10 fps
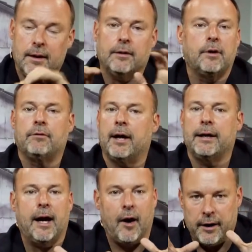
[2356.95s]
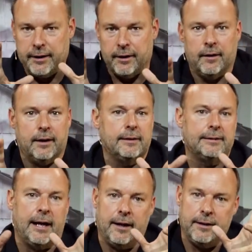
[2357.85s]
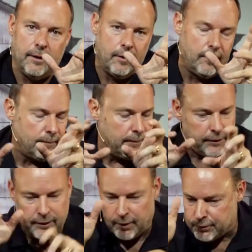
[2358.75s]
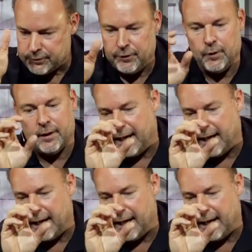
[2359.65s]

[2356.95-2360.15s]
And right now, I already know it because I already know those of you,